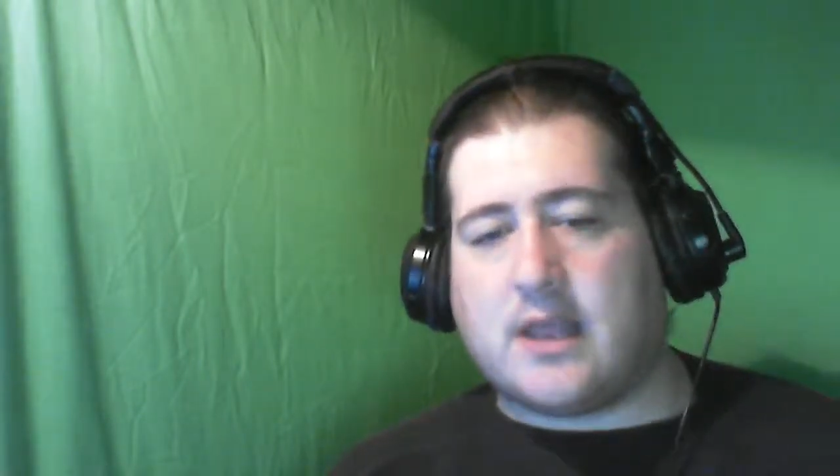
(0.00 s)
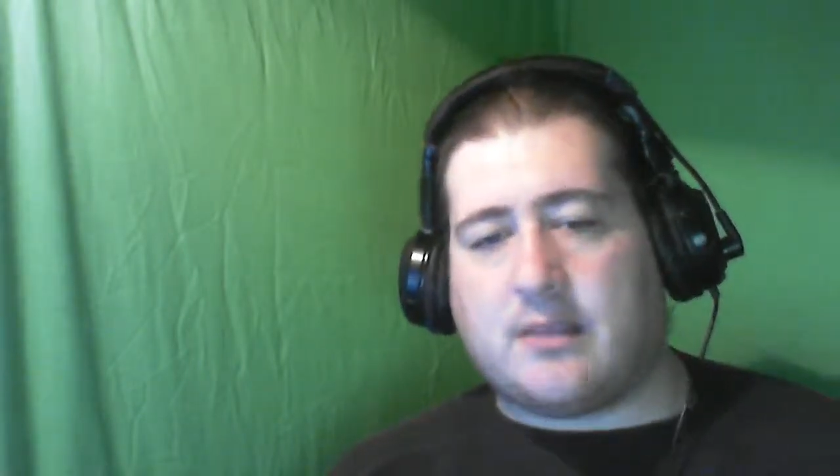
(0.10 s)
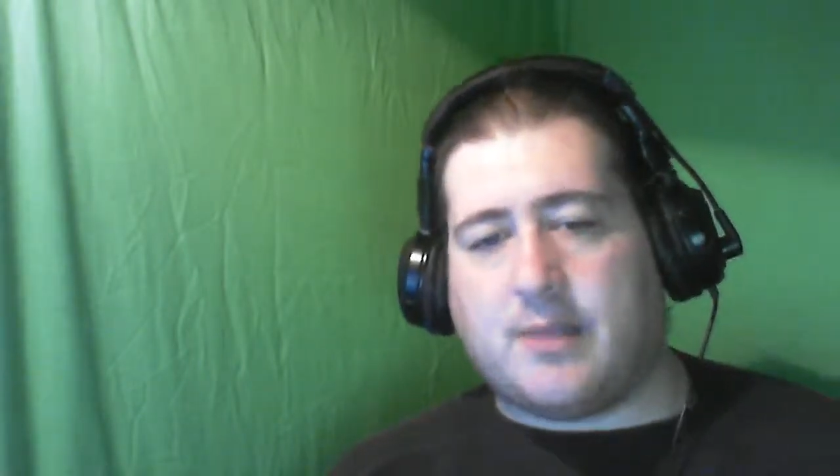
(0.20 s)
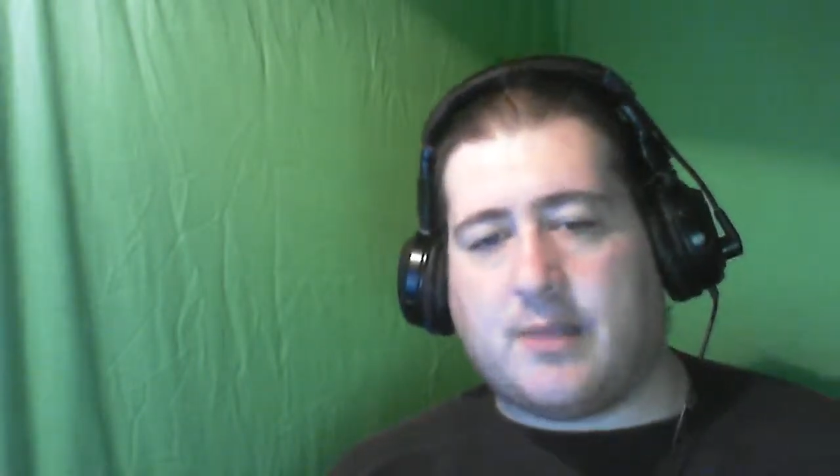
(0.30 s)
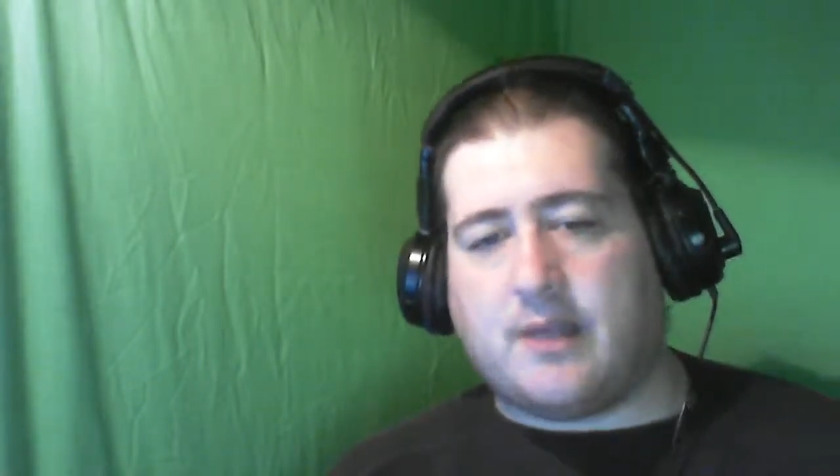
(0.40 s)

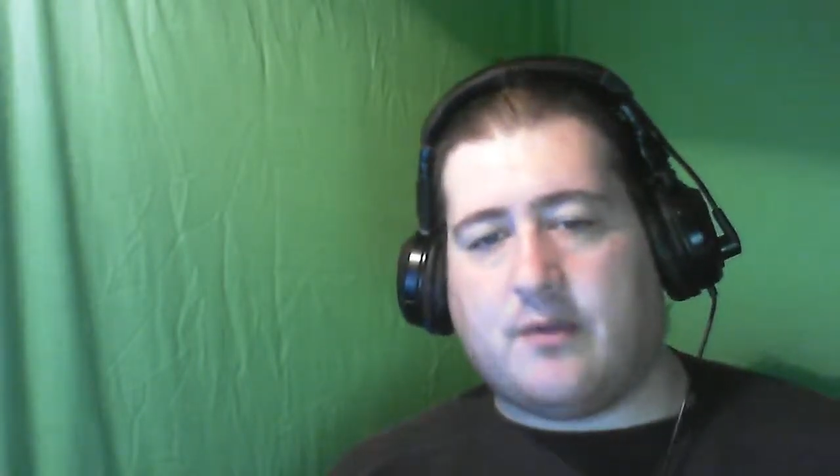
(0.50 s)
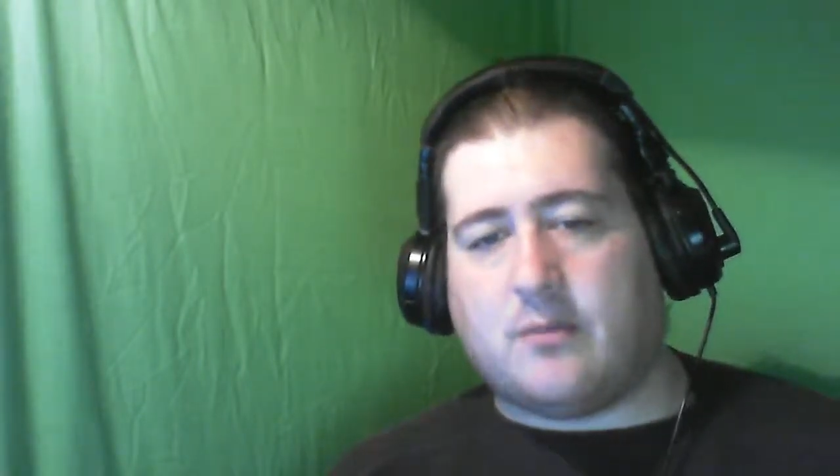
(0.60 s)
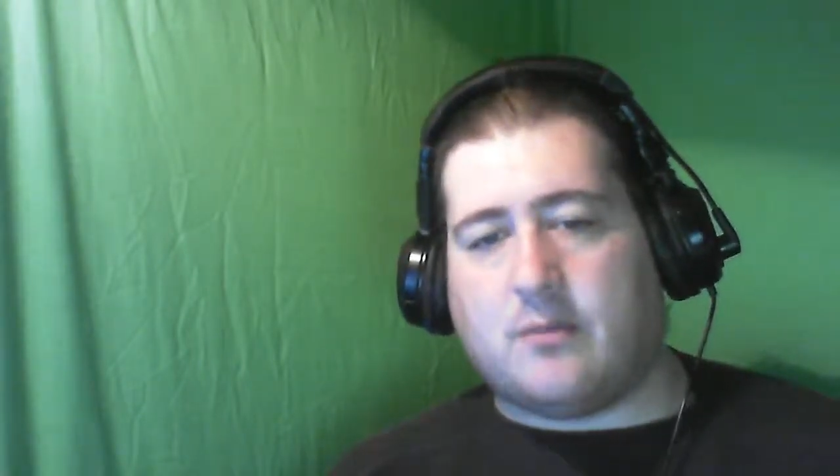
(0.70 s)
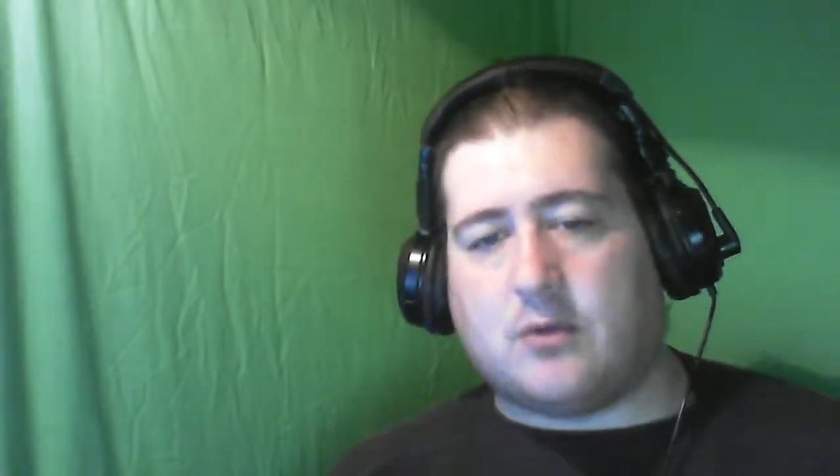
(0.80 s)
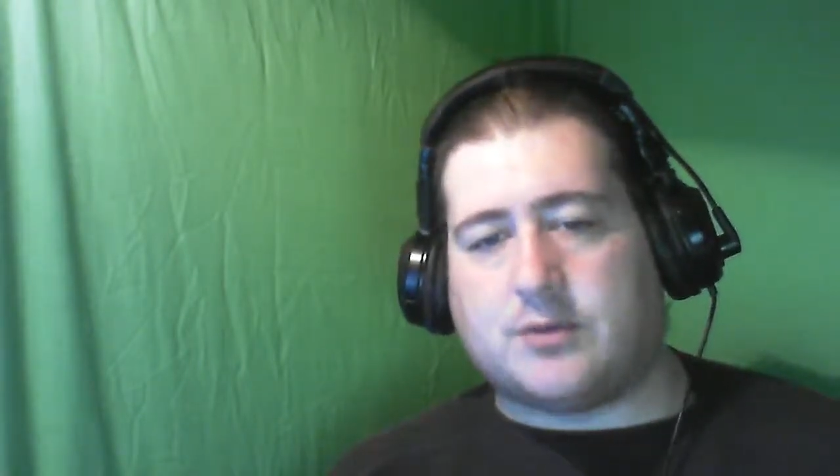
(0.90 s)
has been
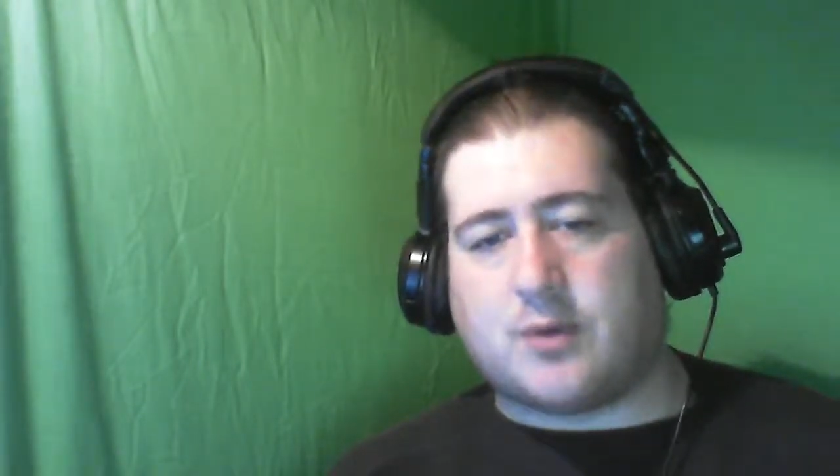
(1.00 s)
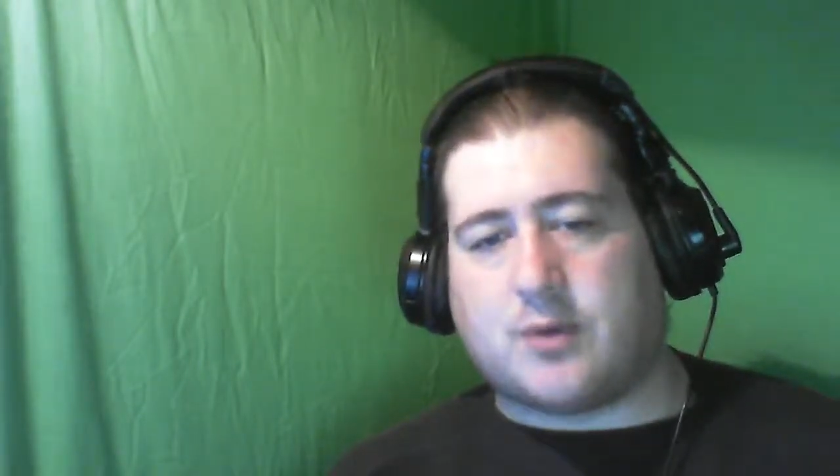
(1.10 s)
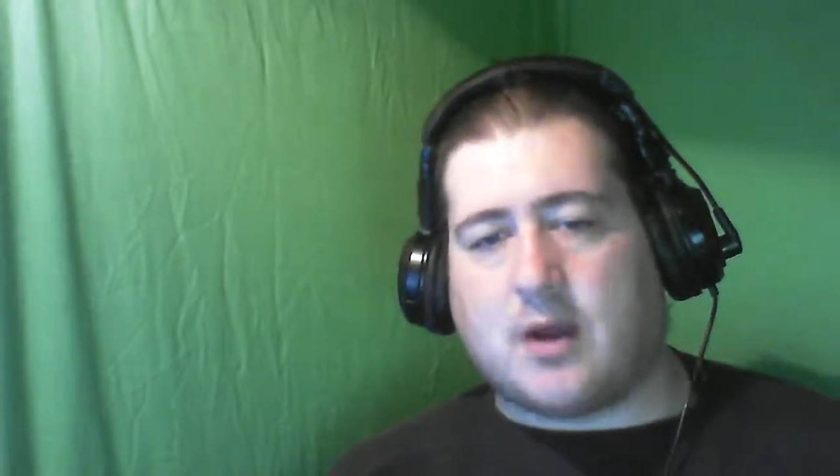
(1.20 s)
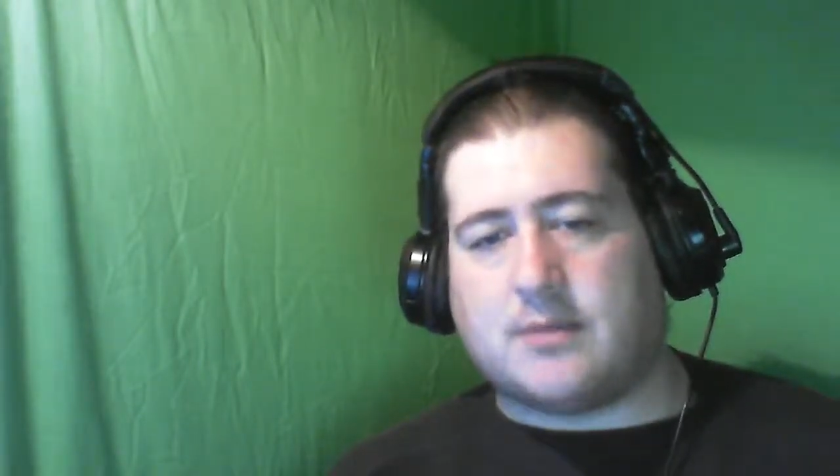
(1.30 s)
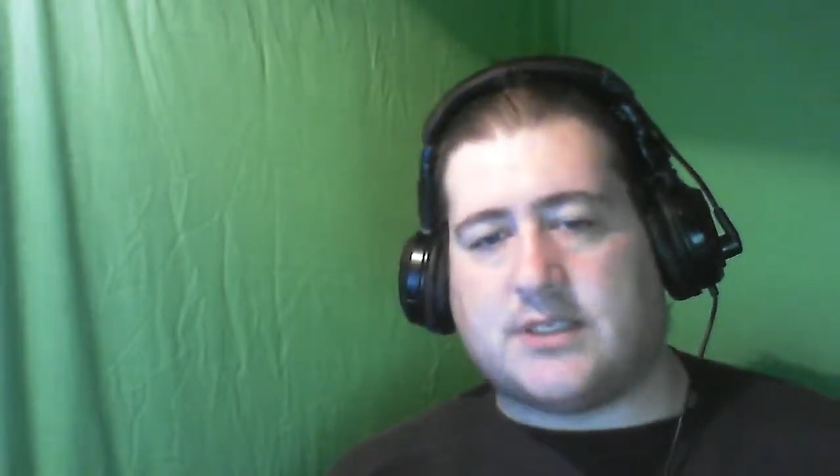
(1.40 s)
the most
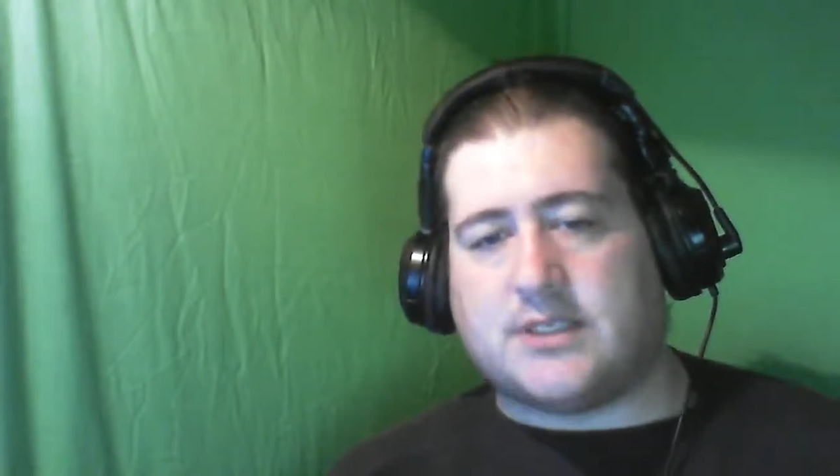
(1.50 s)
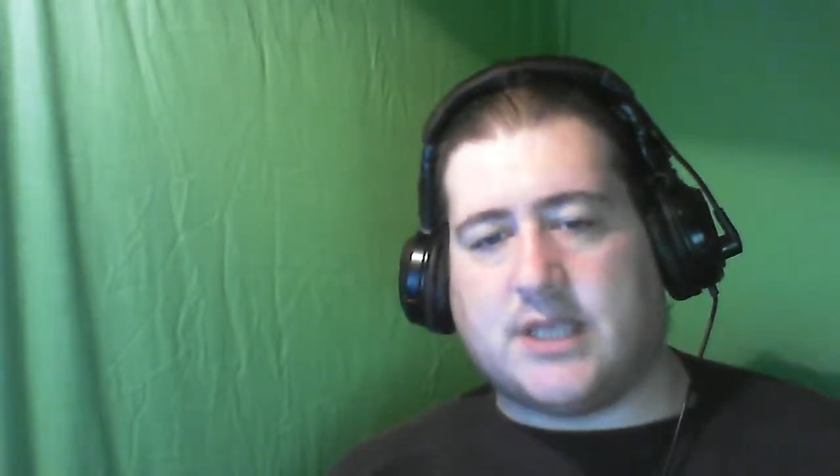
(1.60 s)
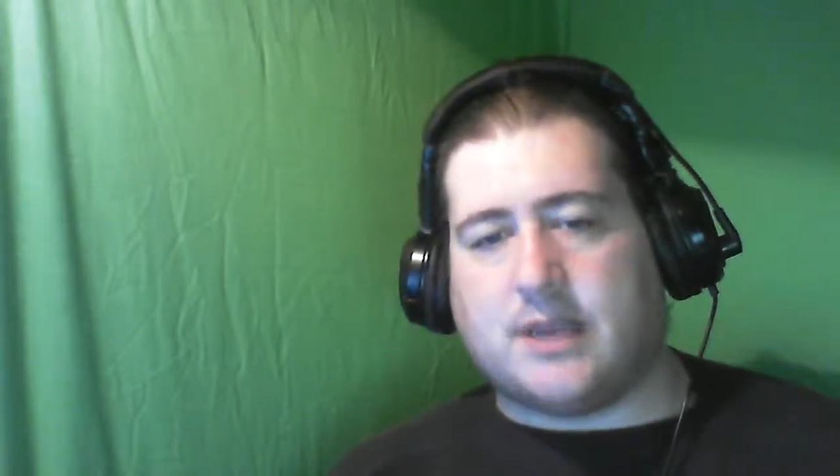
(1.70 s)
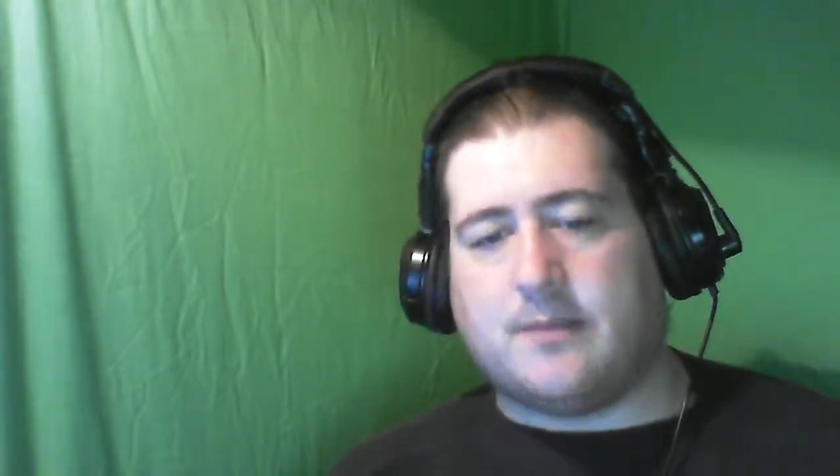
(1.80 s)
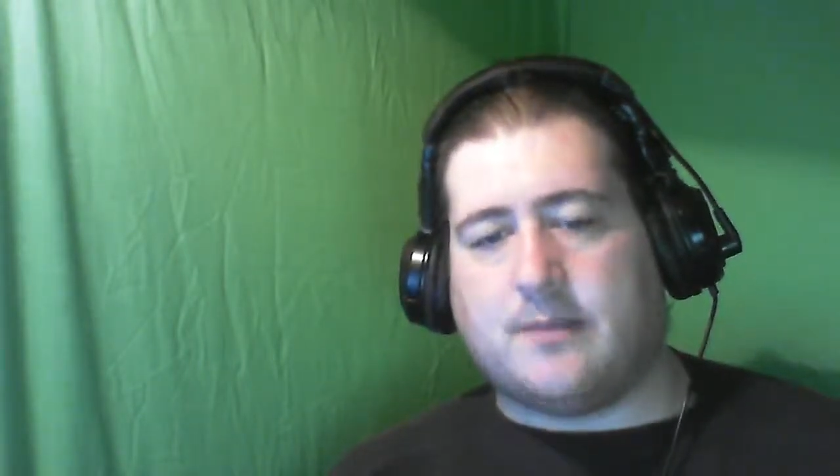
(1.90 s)

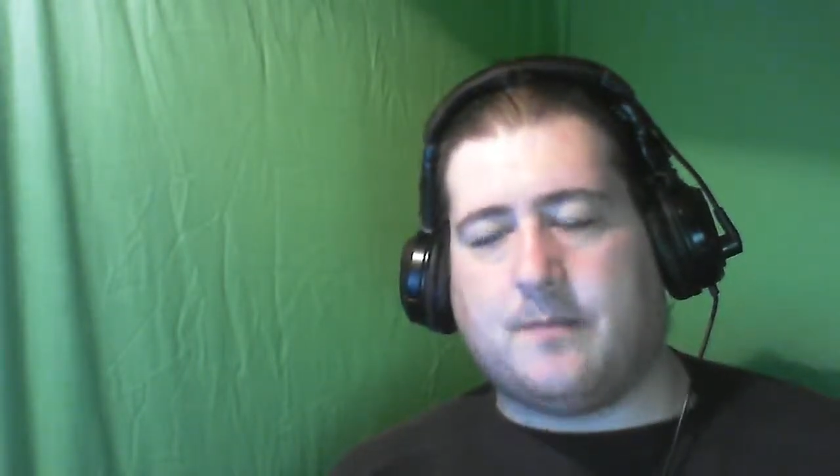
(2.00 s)
promising.